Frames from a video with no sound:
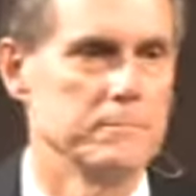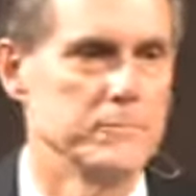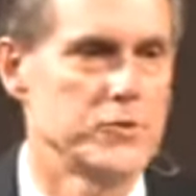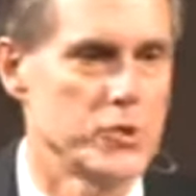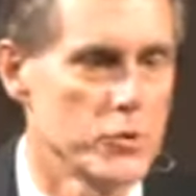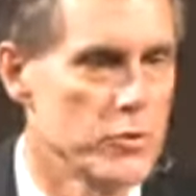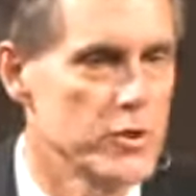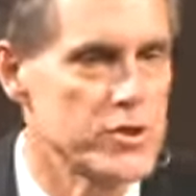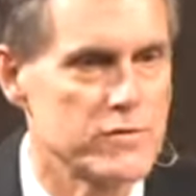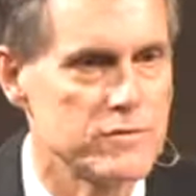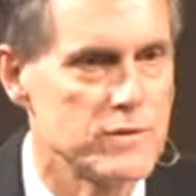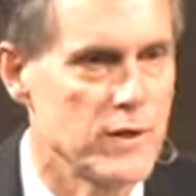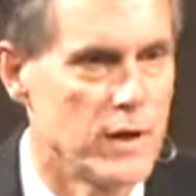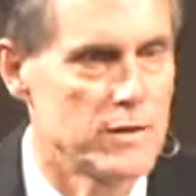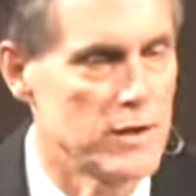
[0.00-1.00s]
Jewish
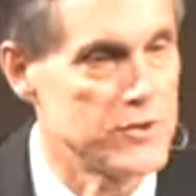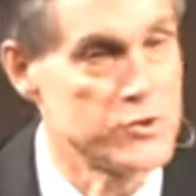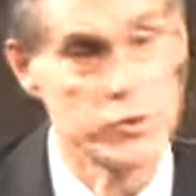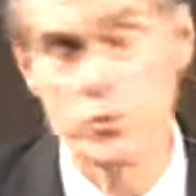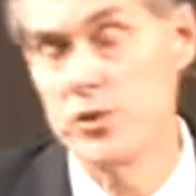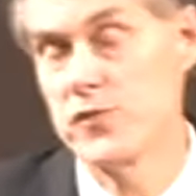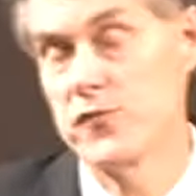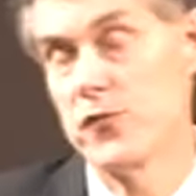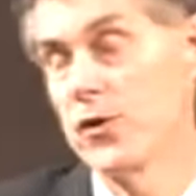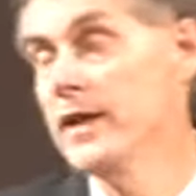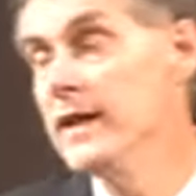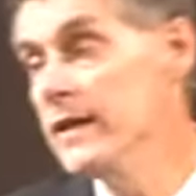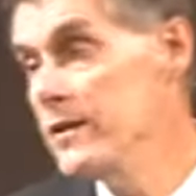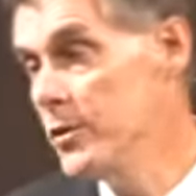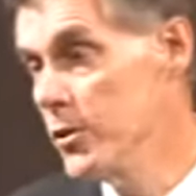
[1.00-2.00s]
a Jewish
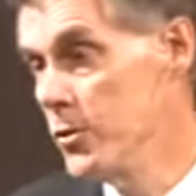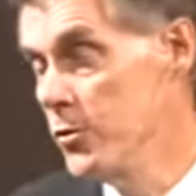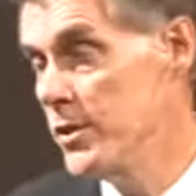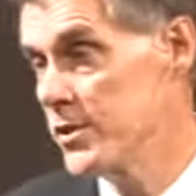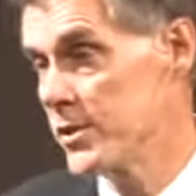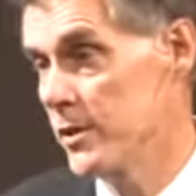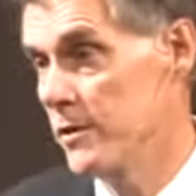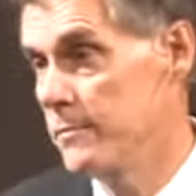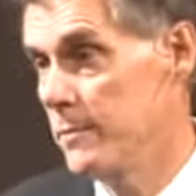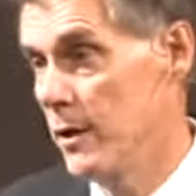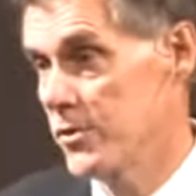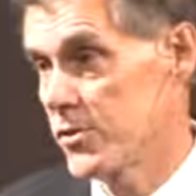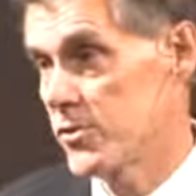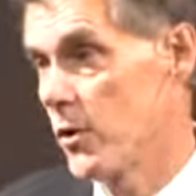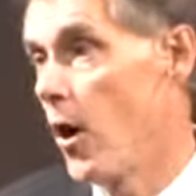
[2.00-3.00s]
friend who is a,
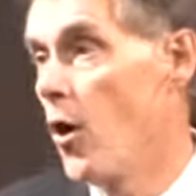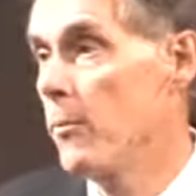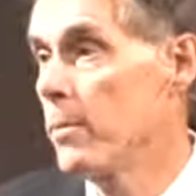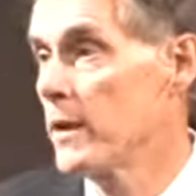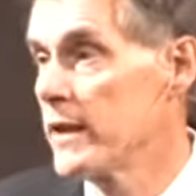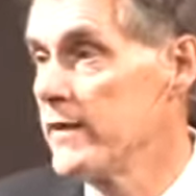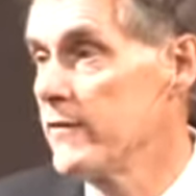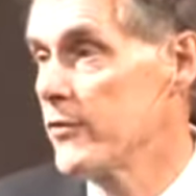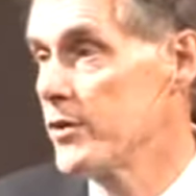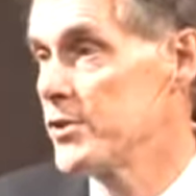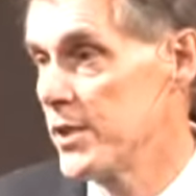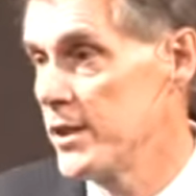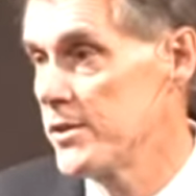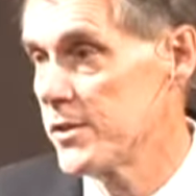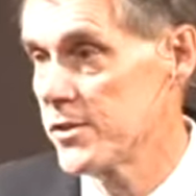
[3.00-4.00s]
a strong believer in
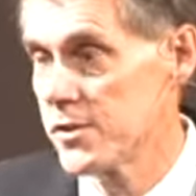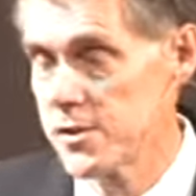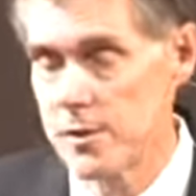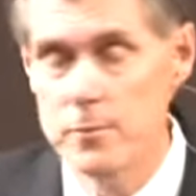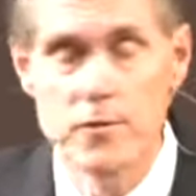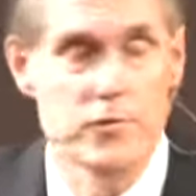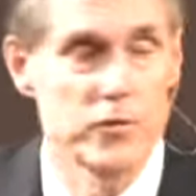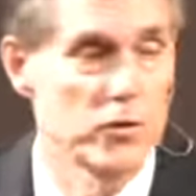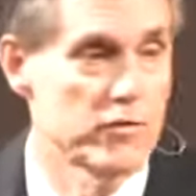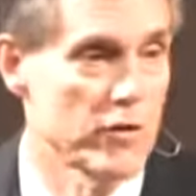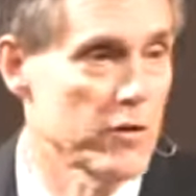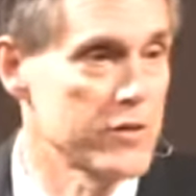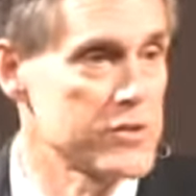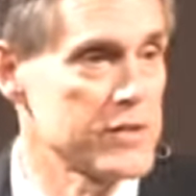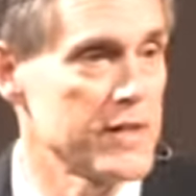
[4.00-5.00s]
Jesus. Some of you have
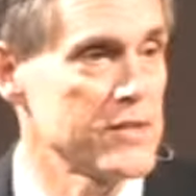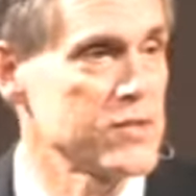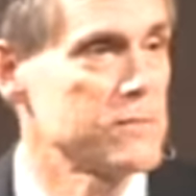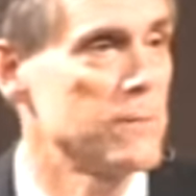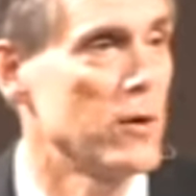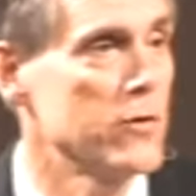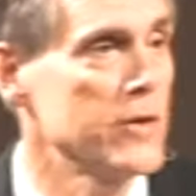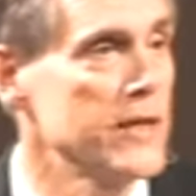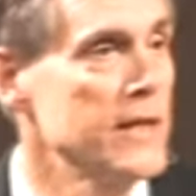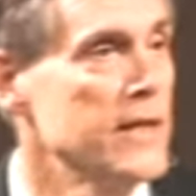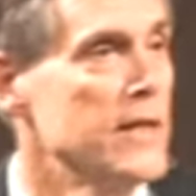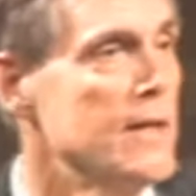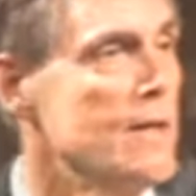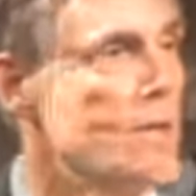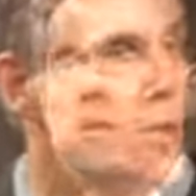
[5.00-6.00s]
heard his testimony.
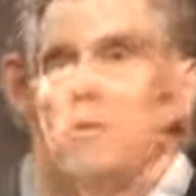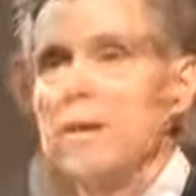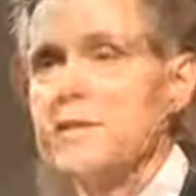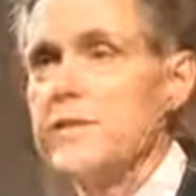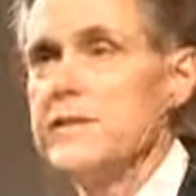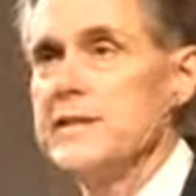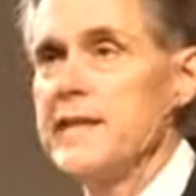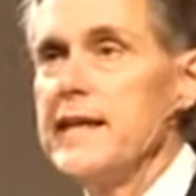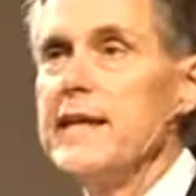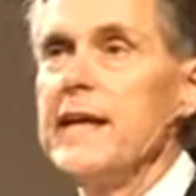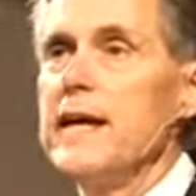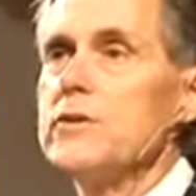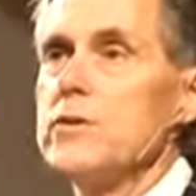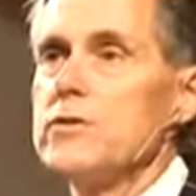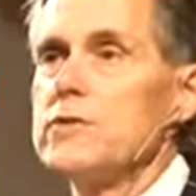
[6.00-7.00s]
Who, as a
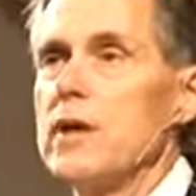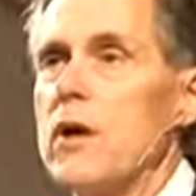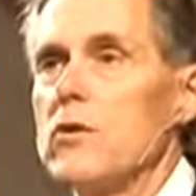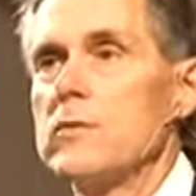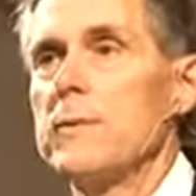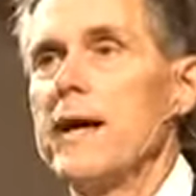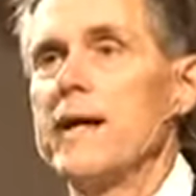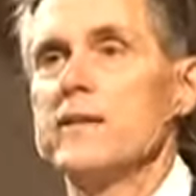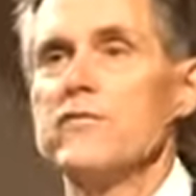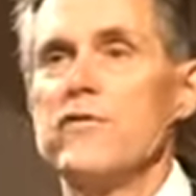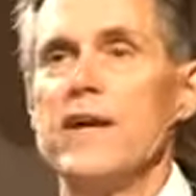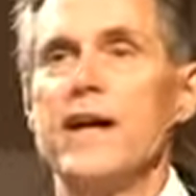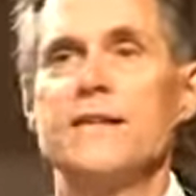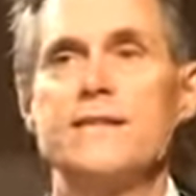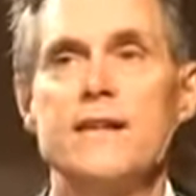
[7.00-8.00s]
teenager, talked about the
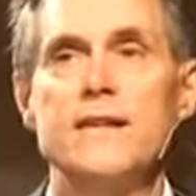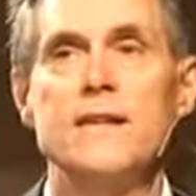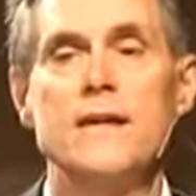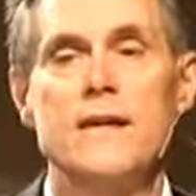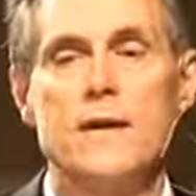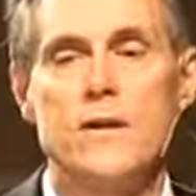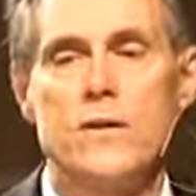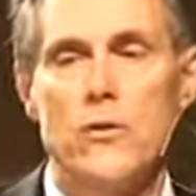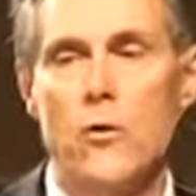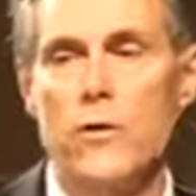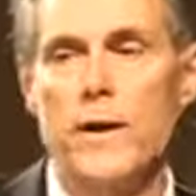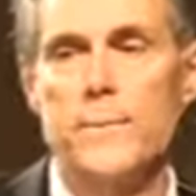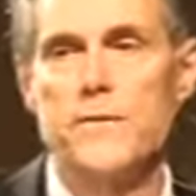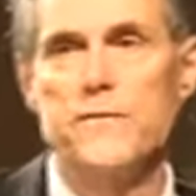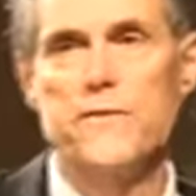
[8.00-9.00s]
fact that
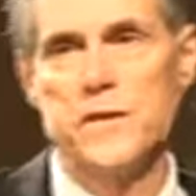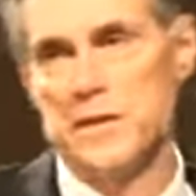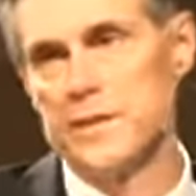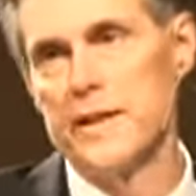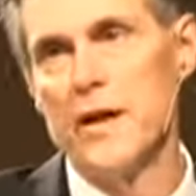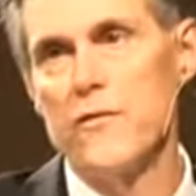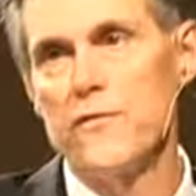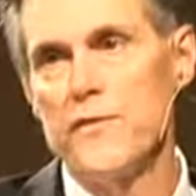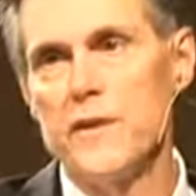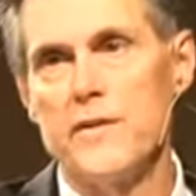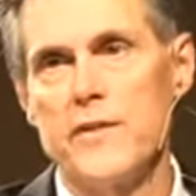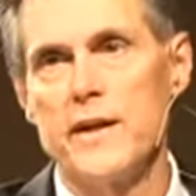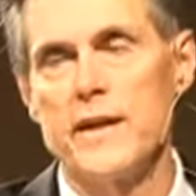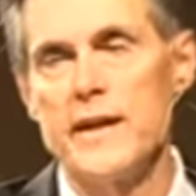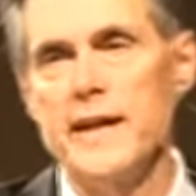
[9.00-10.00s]
growing up in Philadelphia
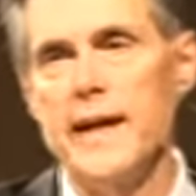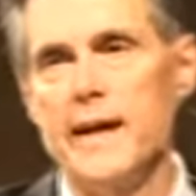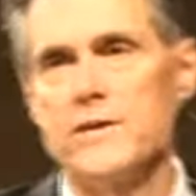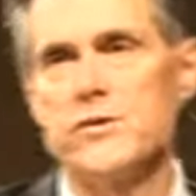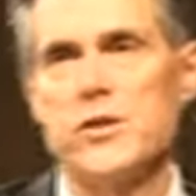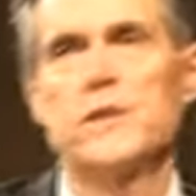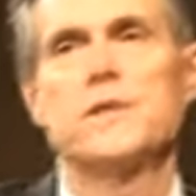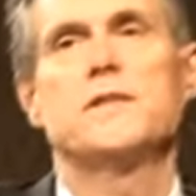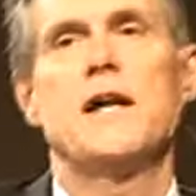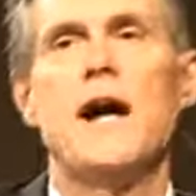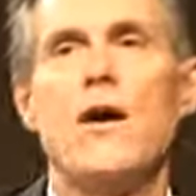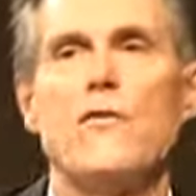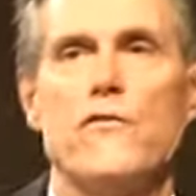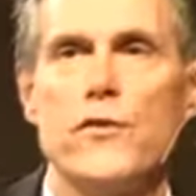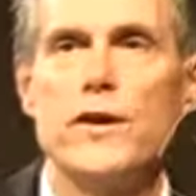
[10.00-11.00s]
that he had
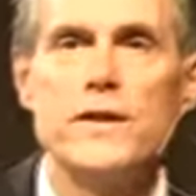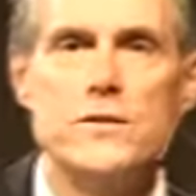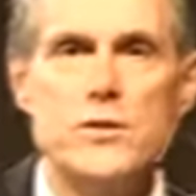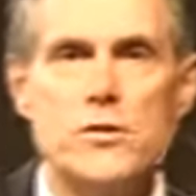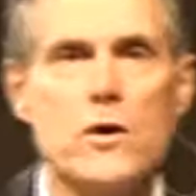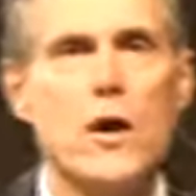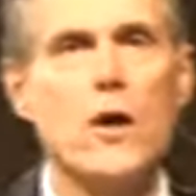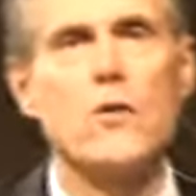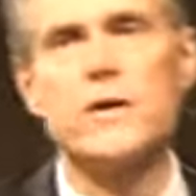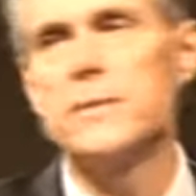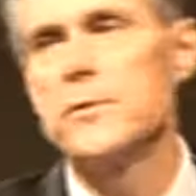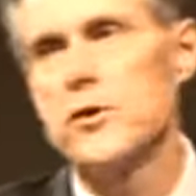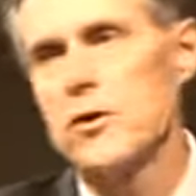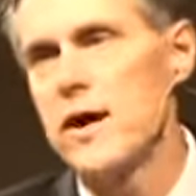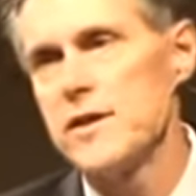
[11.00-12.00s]
Gentile friends who called
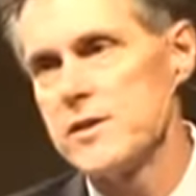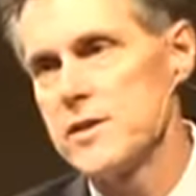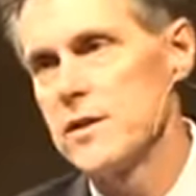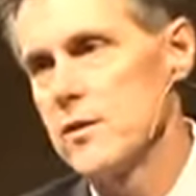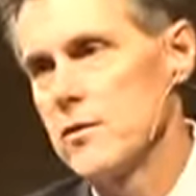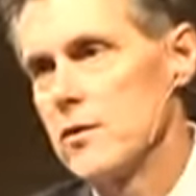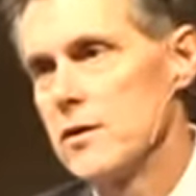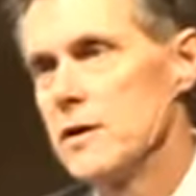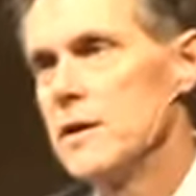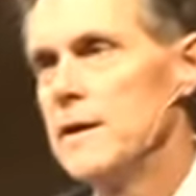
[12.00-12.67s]
him a Christ killer.